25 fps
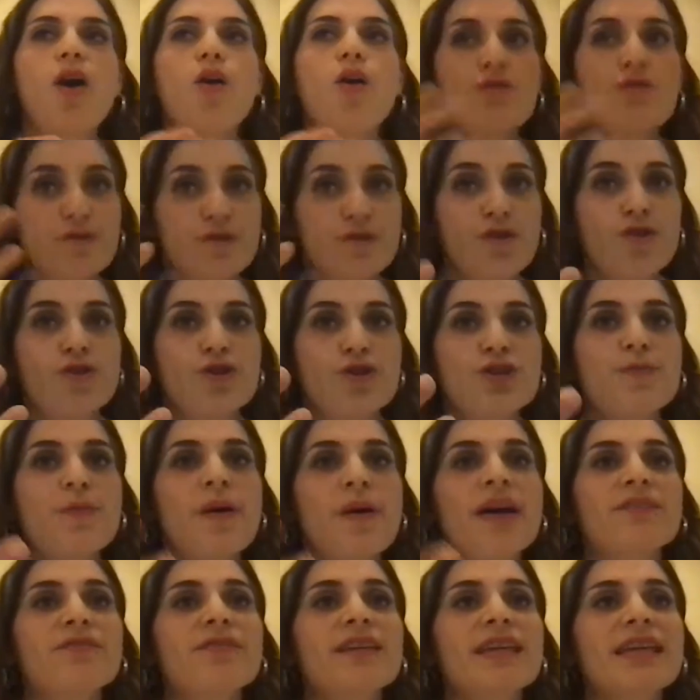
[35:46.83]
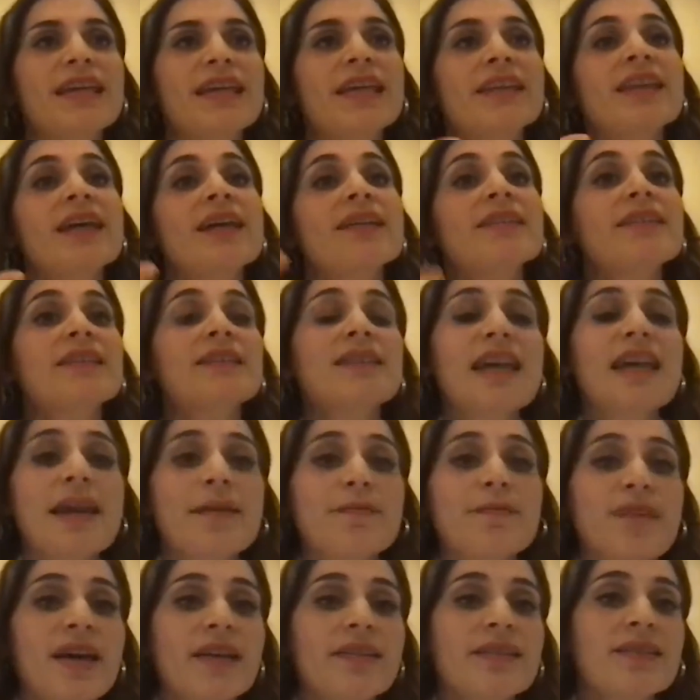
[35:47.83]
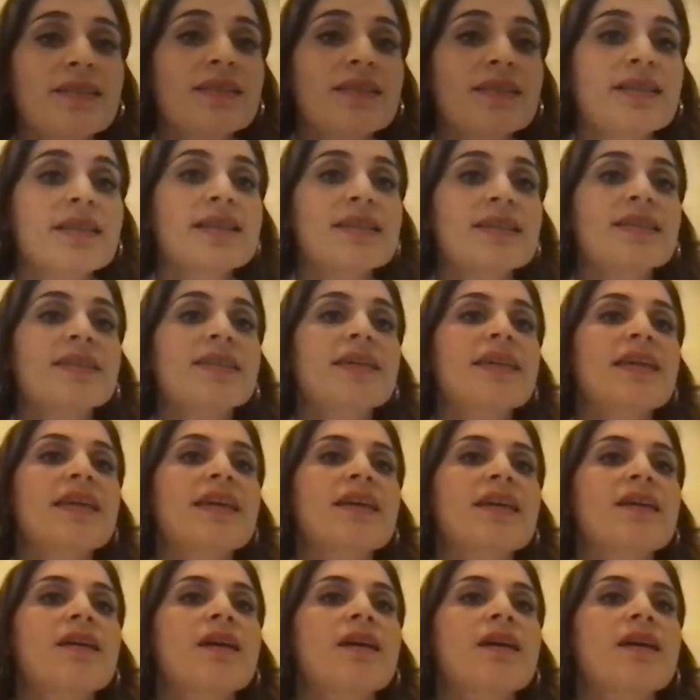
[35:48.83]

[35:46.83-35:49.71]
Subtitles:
of course, but we cannot claim that it is the